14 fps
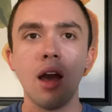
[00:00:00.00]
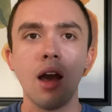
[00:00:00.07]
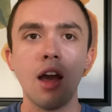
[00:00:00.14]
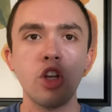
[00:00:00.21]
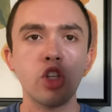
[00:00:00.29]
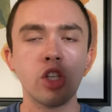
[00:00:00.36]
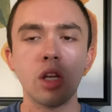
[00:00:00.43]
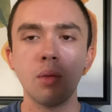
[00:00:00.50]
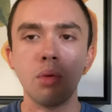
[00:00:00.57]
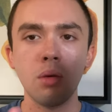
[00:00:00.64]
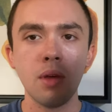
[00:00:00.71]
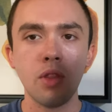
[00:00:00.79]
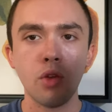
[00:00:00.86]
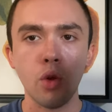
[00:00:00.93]
it's just going to put
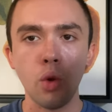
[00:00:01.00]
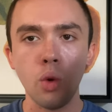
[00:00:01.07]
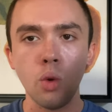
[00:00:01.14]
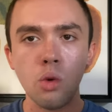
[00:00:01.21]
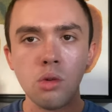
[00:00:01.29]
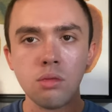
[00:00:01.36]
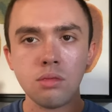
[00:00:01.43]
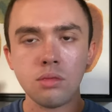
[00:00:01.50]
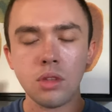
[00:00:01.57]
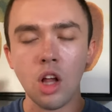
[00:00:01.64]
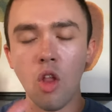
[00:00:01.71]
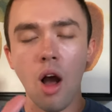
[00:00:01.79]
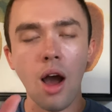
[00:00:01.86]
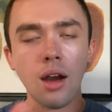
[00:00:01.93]
me through a
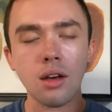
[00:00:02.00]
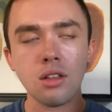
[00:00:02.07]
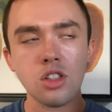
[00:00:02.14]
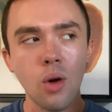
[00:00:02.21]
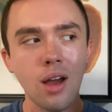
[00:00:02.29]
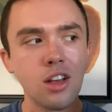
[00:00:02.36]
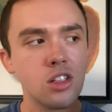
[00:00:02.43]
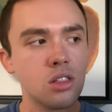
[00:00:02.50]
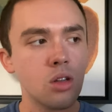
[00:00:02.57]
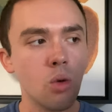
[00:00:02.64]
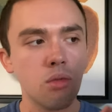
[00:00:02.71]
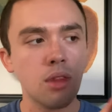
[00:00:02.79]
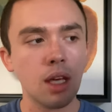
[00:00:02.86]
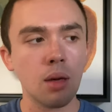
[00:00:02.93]
lot and so i just don't
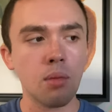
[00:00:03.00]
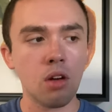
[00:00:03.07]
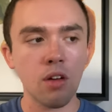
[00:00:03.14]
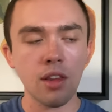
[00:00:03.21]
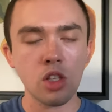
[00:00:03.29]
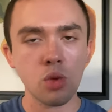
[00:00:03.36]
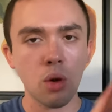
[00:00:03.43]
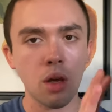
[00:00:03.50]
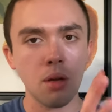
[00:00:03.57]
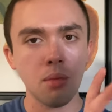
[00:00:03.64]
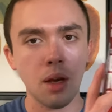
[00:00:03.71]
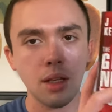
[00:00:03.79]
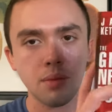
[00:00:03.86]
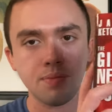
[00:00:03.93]
think i'm going to read this one
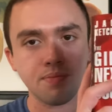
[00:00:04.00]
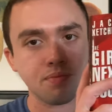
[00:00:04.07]
but